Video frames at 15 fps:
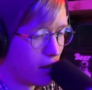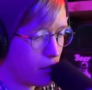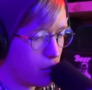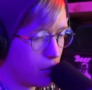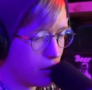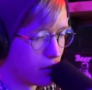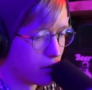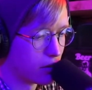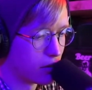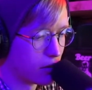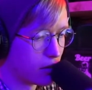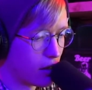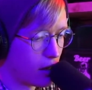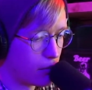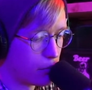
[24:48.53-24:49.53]
place to sit
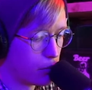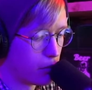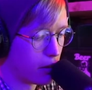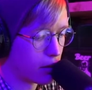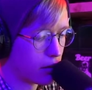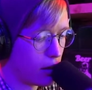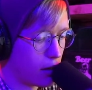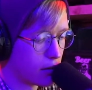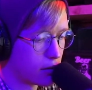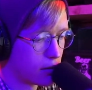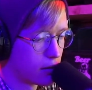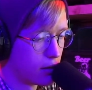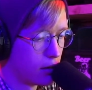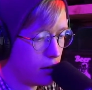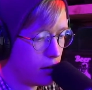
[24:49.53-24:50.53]
down and put my
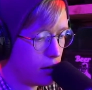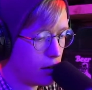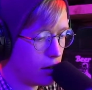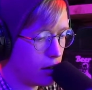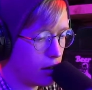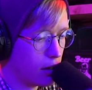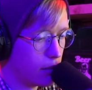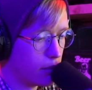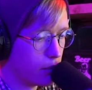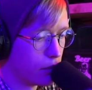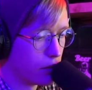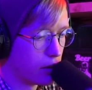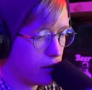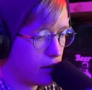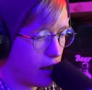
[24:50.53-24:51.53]
thoughts
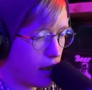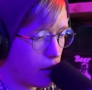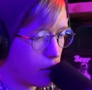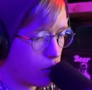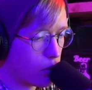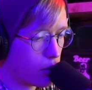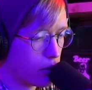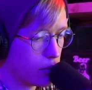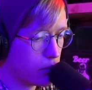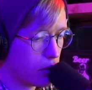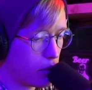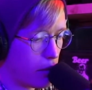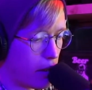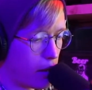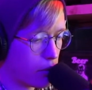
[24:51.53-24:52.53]
down, or
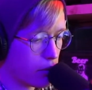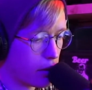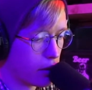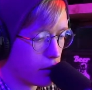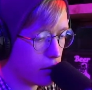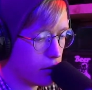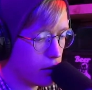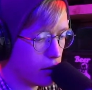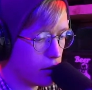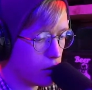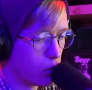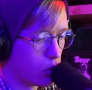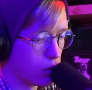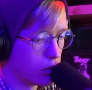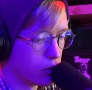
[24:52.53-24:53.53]
out there in the
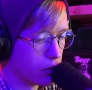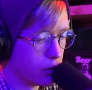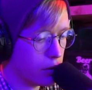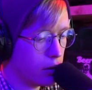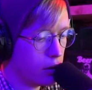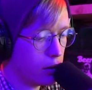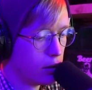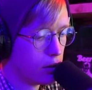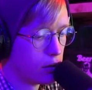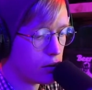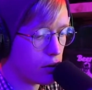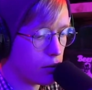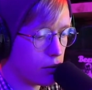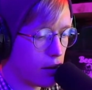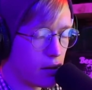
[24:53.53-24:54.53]
world.
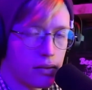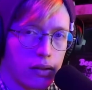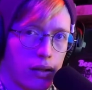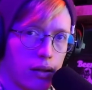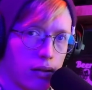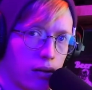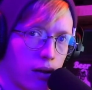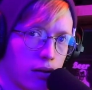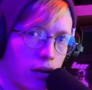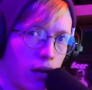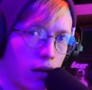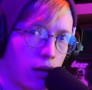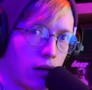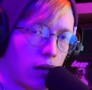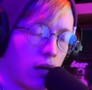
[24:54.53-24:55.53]
So that's kind
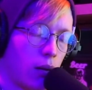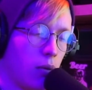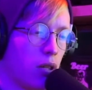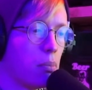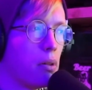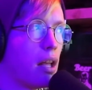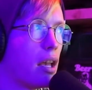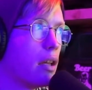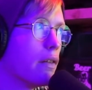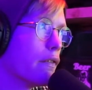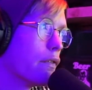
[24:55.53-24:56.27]
of gonna be the plan